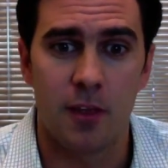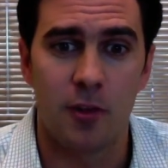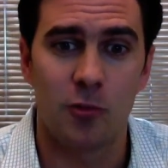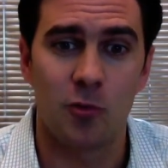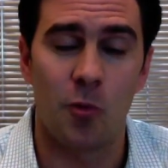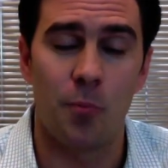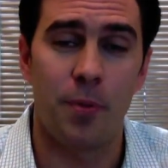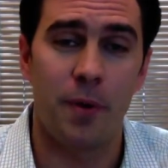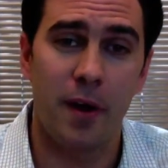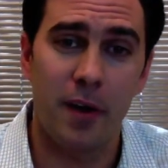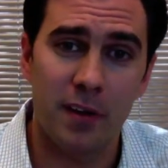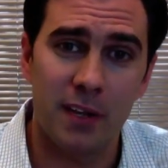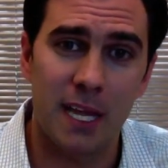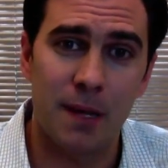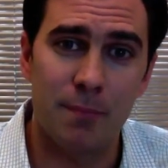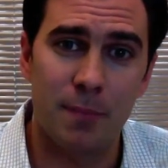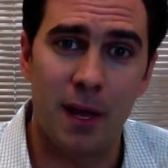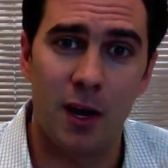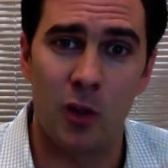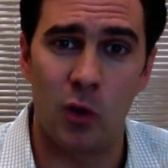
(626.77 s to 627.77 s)
So apparently
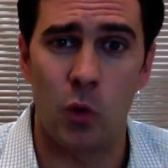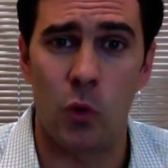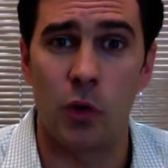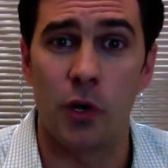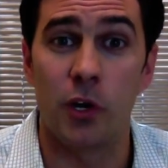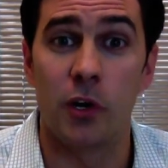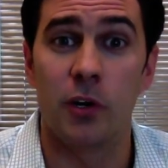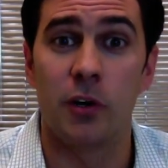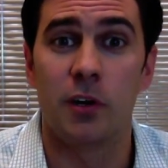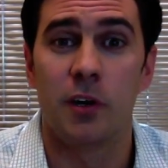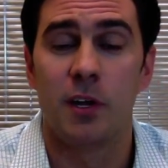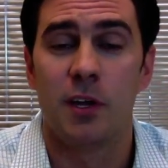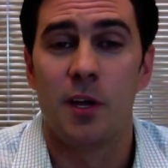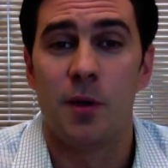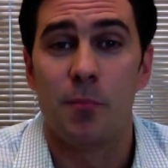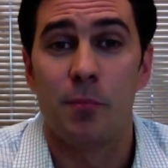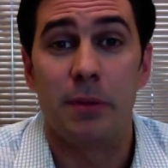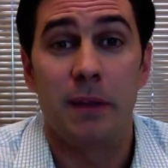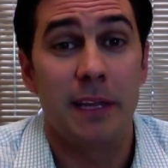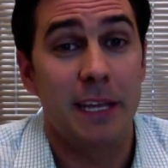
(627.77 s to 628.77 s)
I'm not a lawyer.
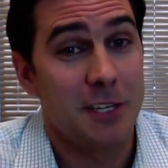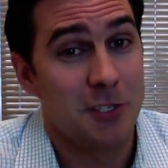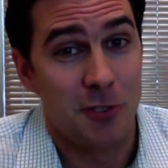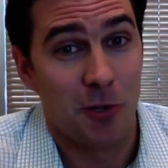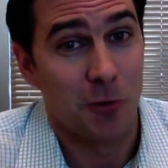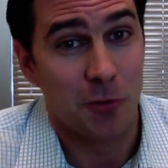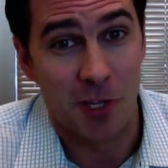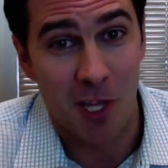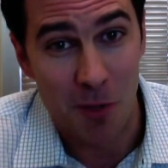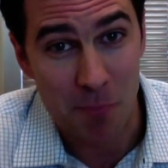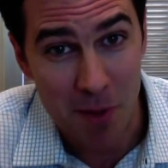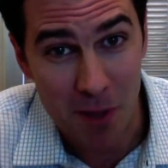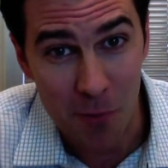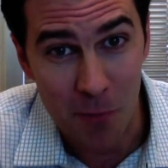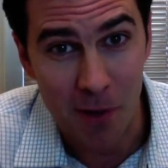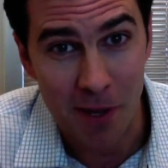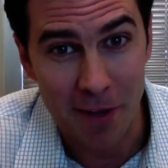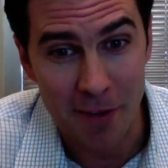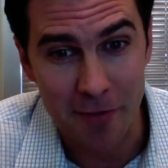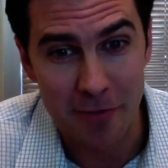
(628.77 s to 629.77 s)
Please don't tell my
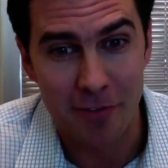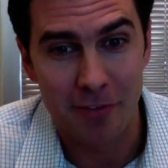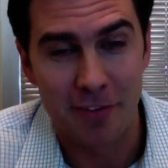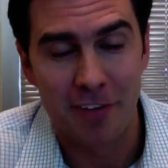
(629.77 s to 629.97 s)
wife.